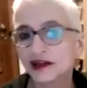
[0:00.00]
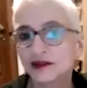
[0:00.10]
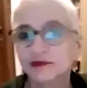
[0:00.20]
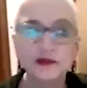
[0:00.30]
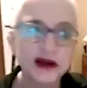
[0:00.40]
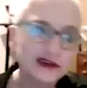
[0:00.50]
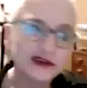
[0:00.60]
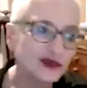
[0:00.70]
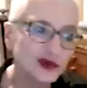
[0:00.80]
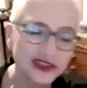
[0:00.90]
My
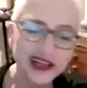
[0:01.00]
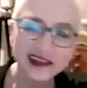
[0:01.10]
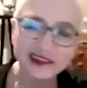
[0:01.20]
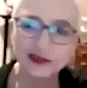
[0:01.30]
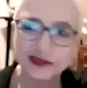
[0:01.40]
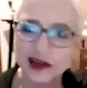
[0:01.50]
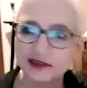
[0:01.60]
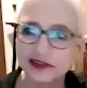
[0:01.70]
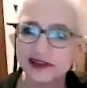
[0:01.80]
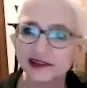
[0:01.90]
parents were not
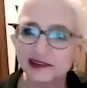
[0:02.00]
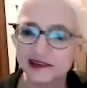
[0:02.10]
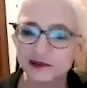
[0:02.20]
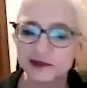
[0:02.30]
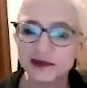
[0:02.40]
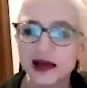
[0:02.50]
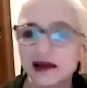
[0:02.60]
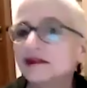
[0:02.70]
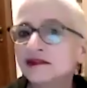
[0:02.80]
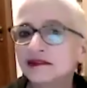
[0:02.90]
survivors,
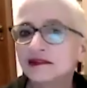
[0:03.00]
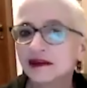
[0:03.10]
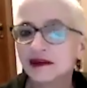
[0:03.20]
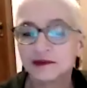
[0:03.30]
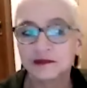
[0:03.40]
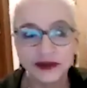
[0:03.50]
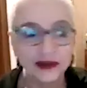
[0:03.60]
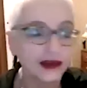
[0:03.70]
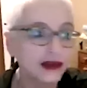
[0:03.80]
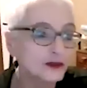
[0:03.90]
but
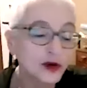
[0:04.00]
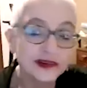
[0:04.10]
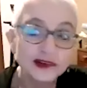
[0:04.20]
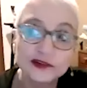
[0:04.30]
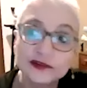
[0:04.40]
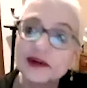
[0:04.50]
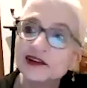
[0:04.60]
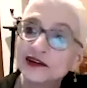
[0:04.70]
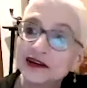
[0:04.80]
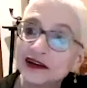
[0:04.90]
most of
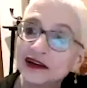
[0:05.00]
my